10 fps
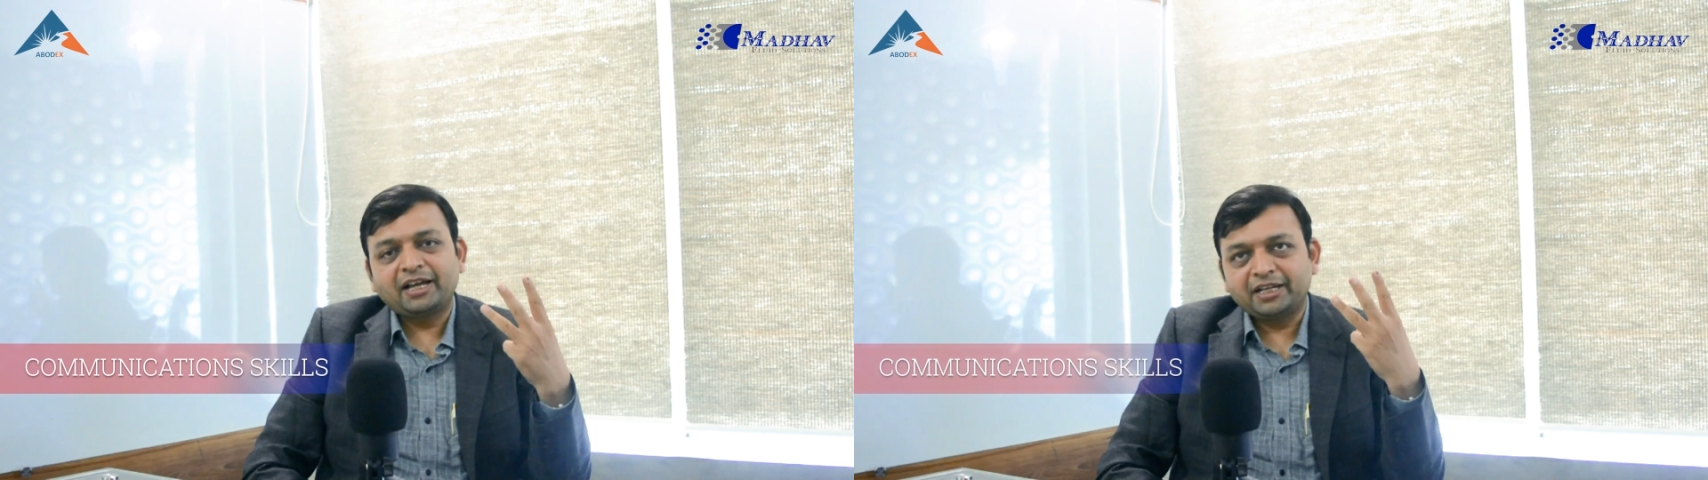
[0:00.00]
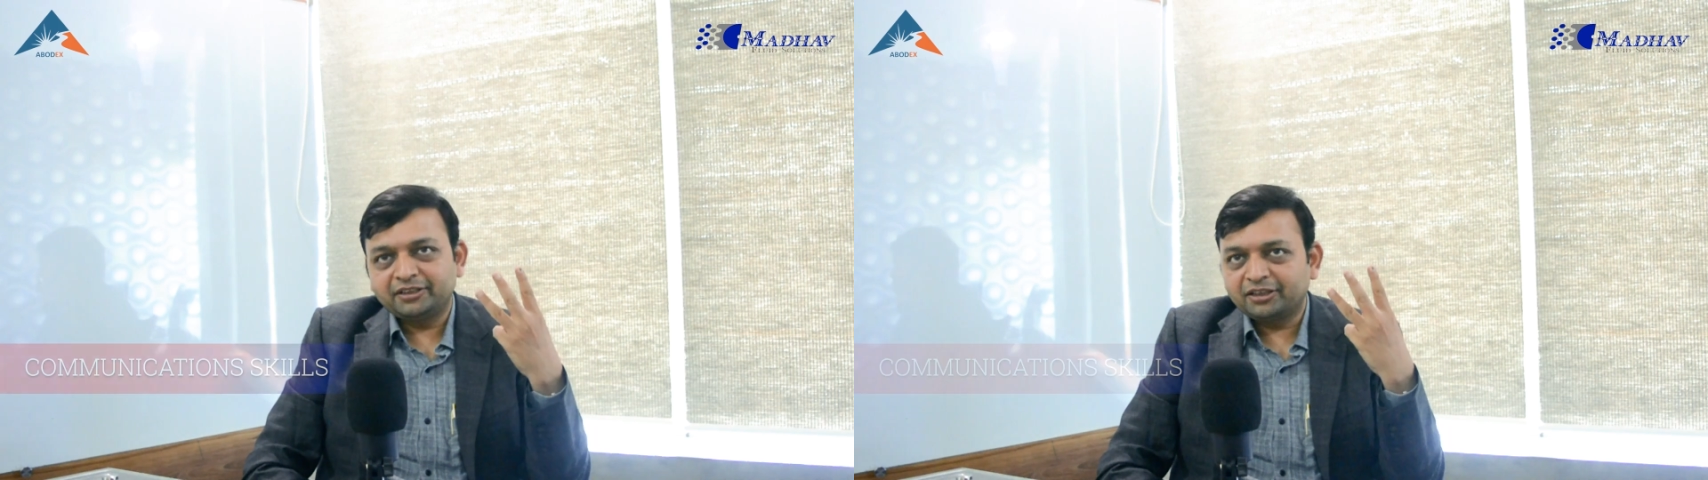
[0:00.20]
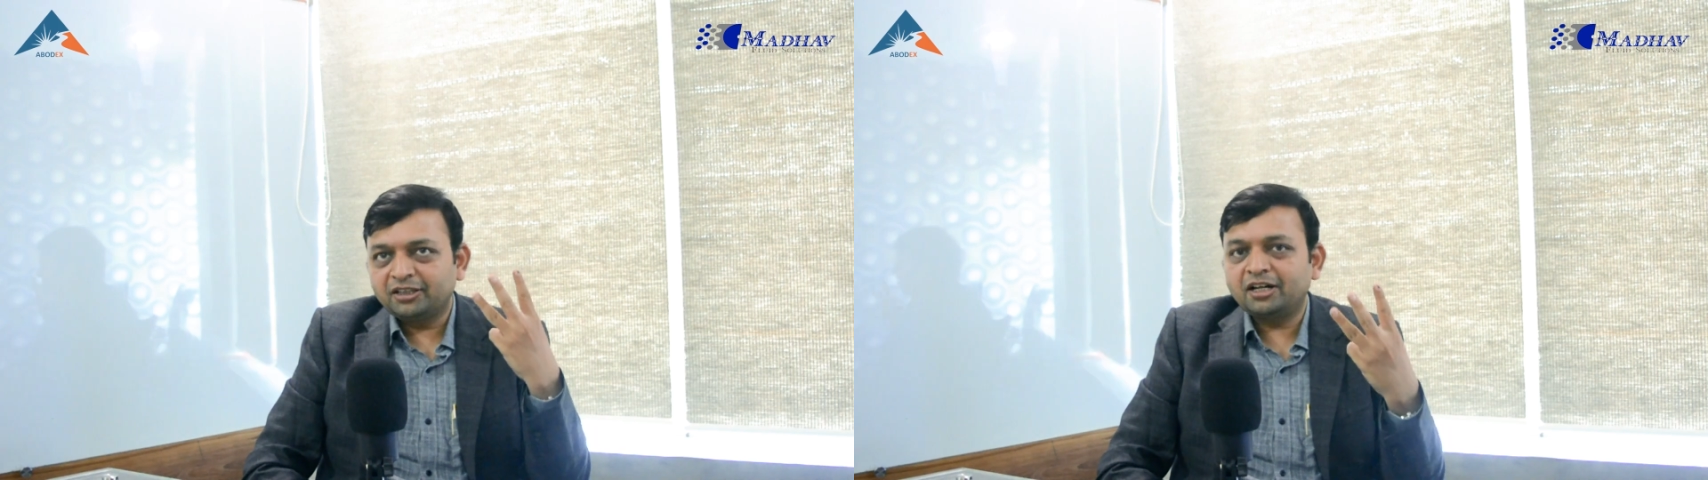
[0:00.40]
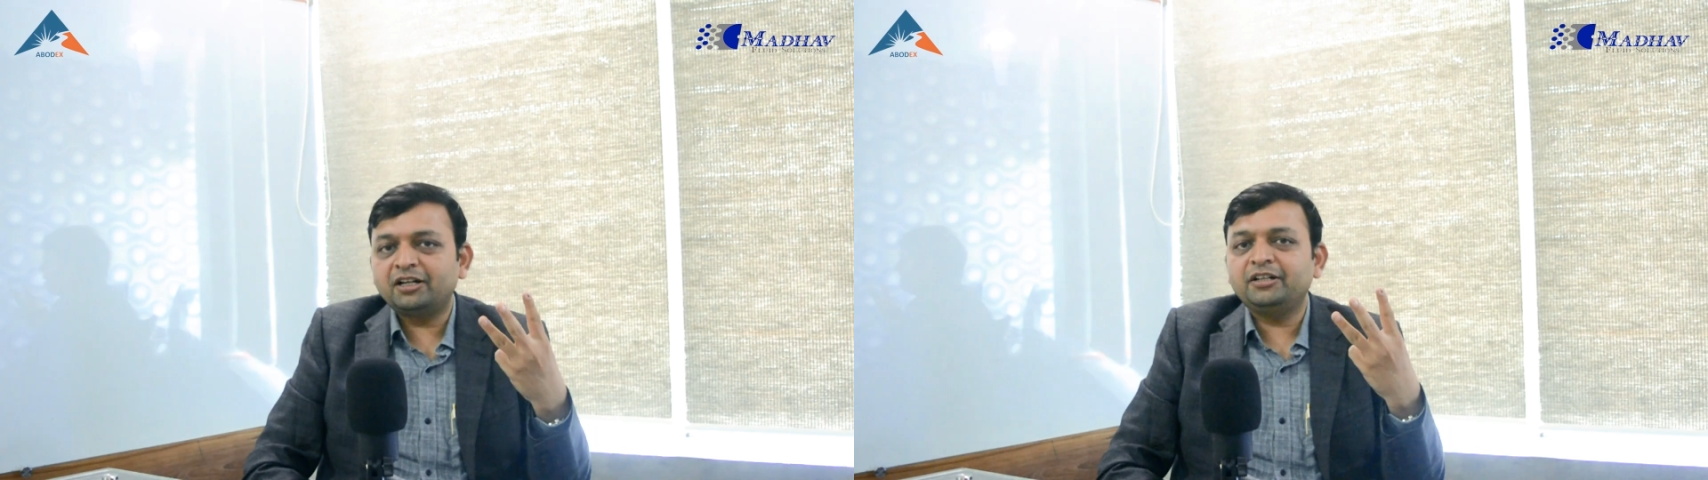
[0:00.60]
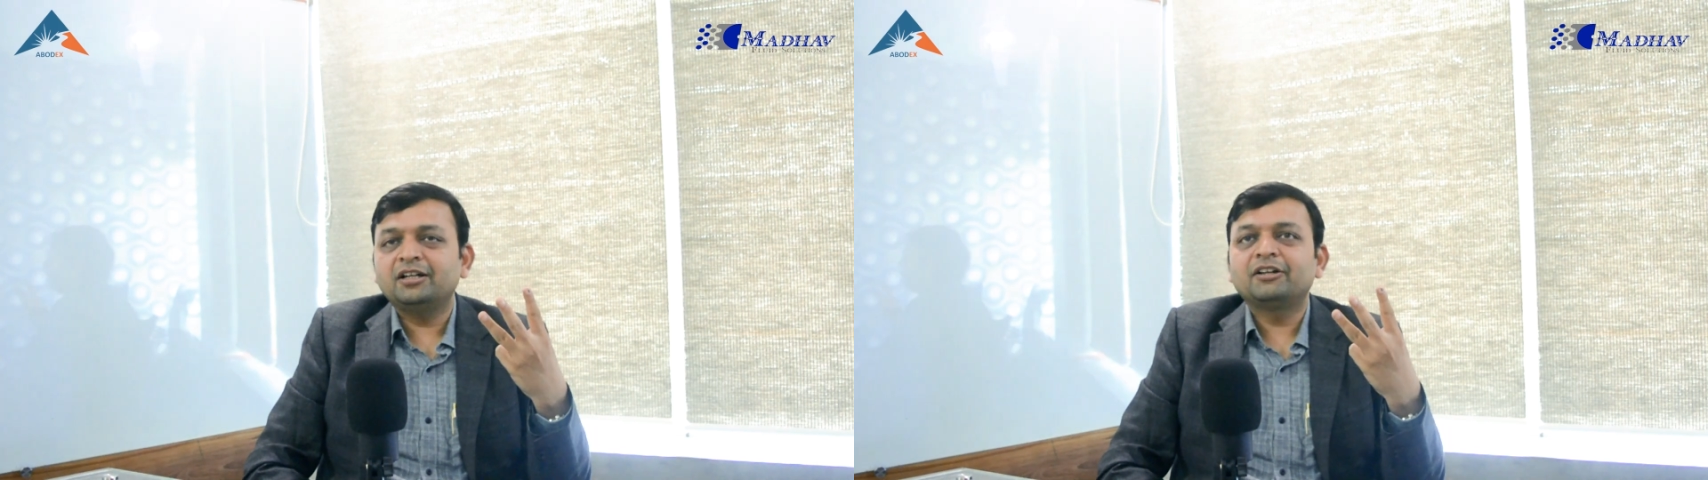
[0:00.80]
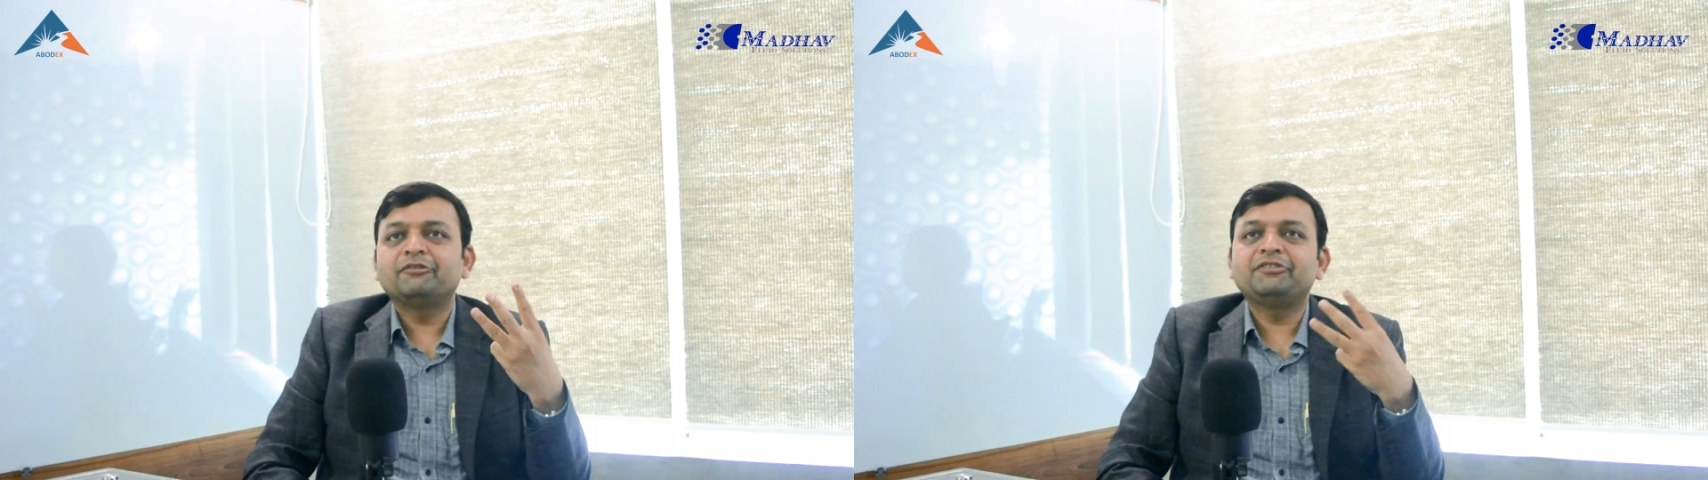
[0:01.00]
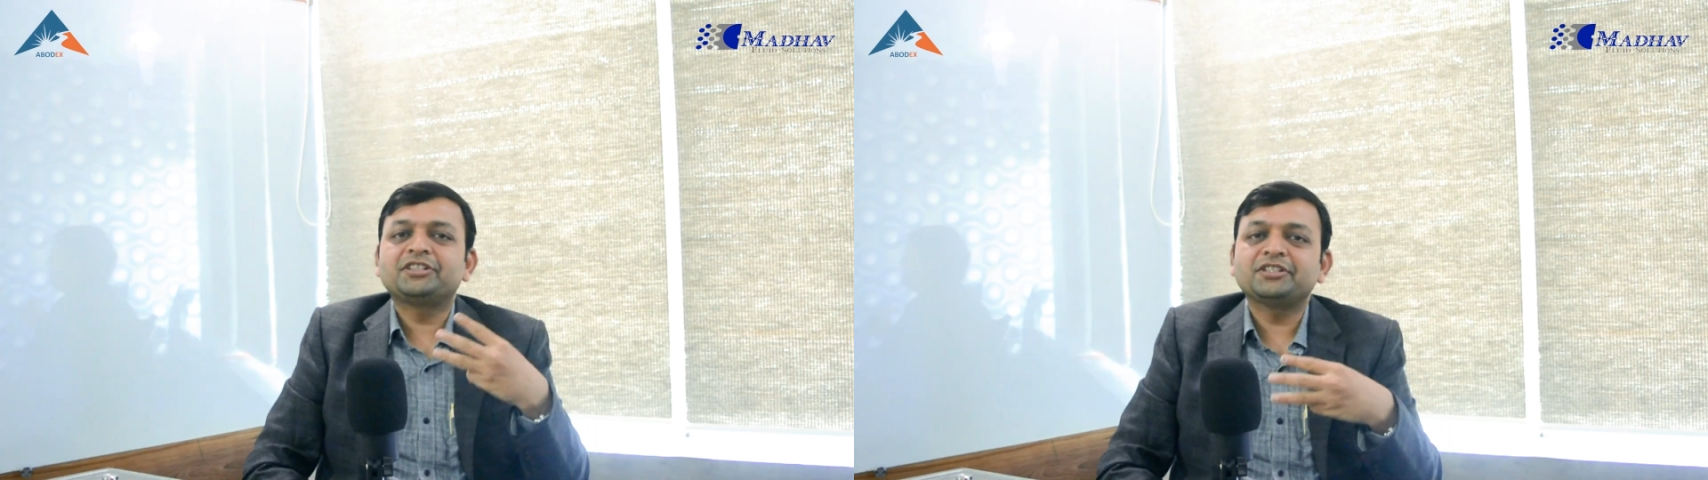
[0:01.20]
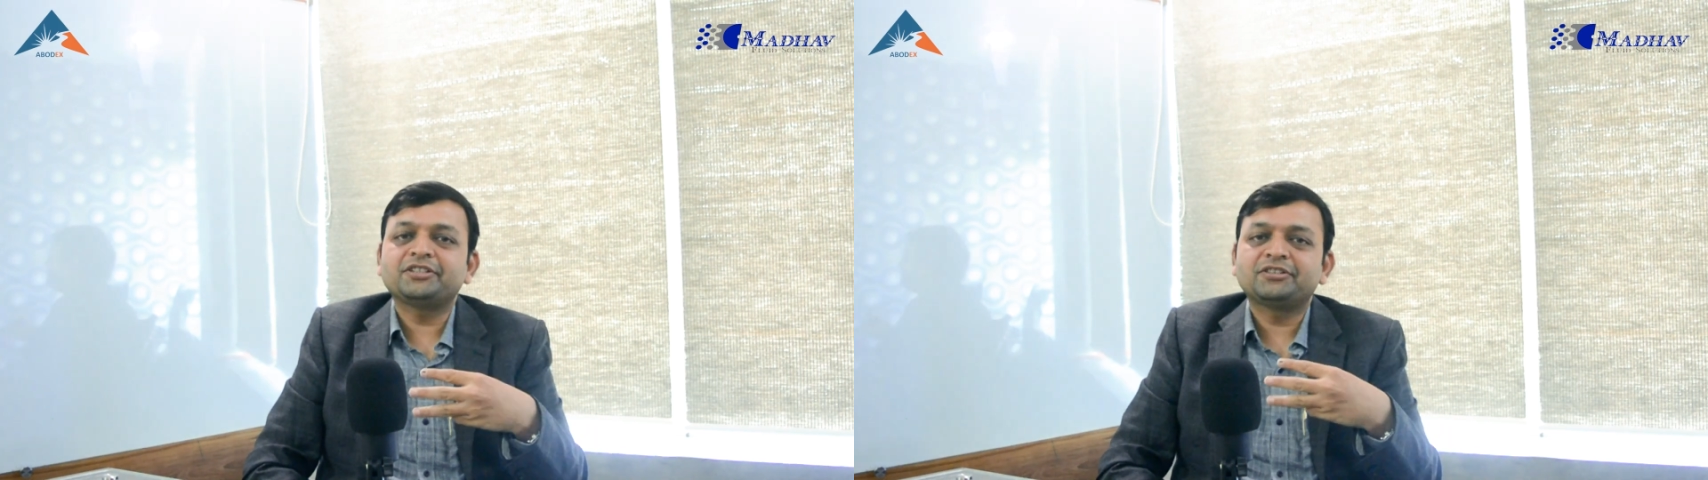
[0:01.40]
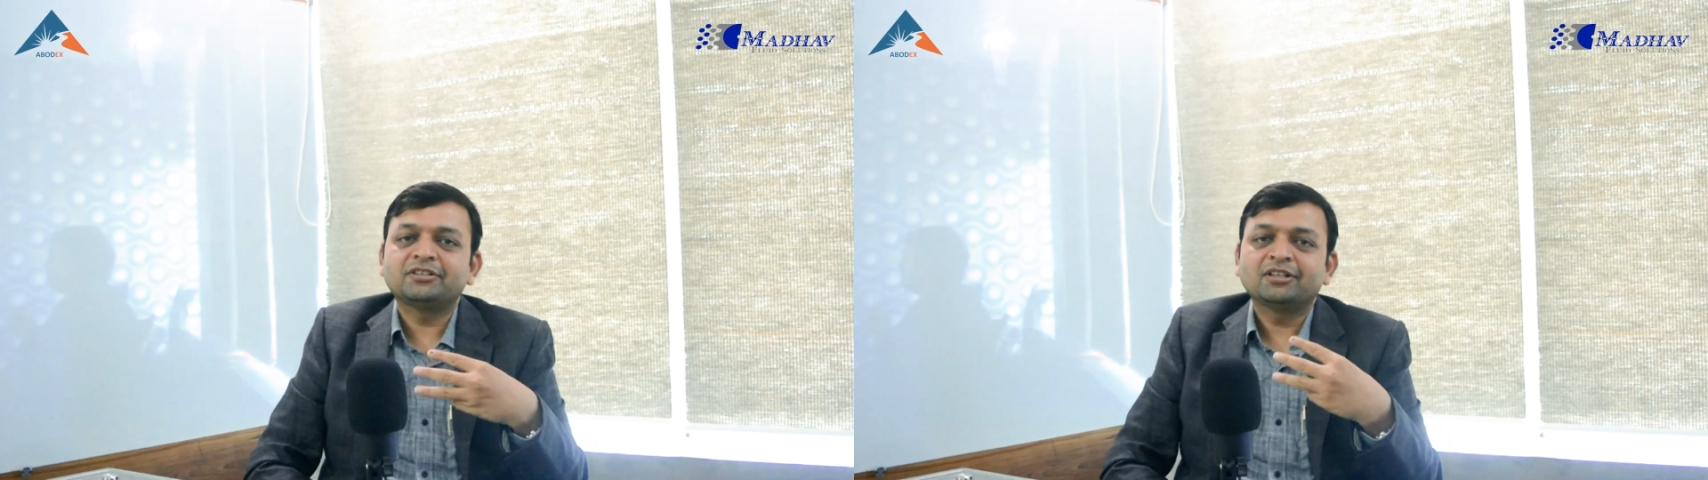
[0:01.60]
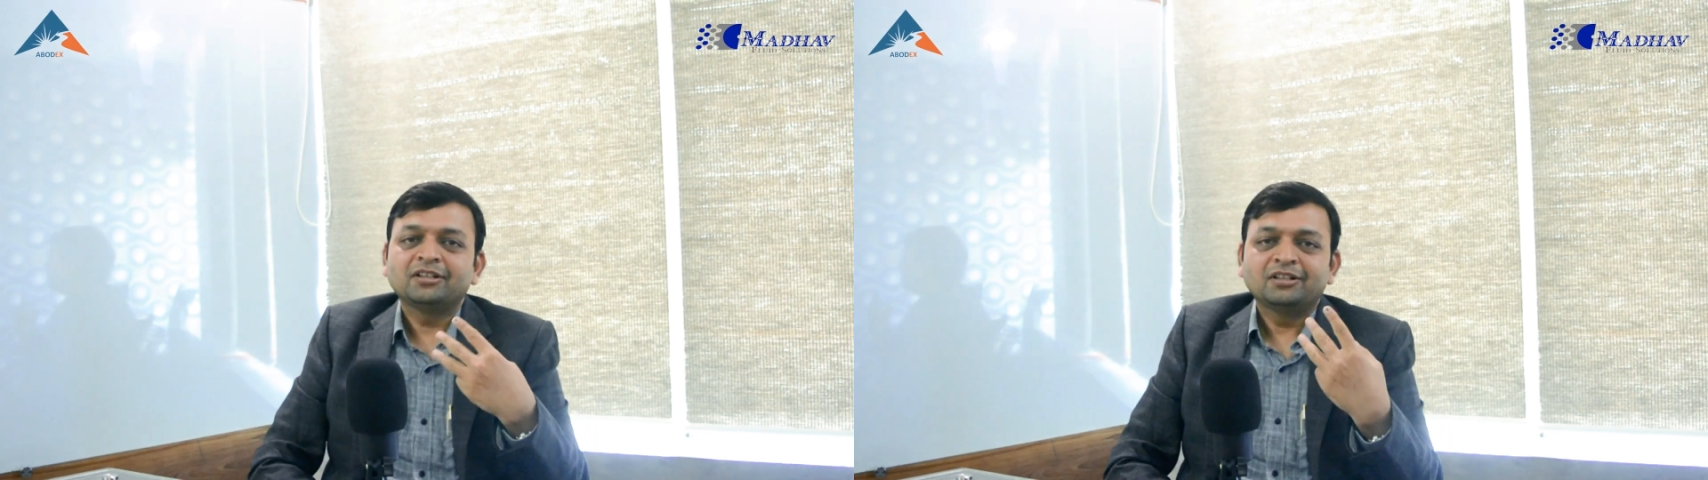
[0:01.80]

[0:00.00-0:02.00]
and the third, which is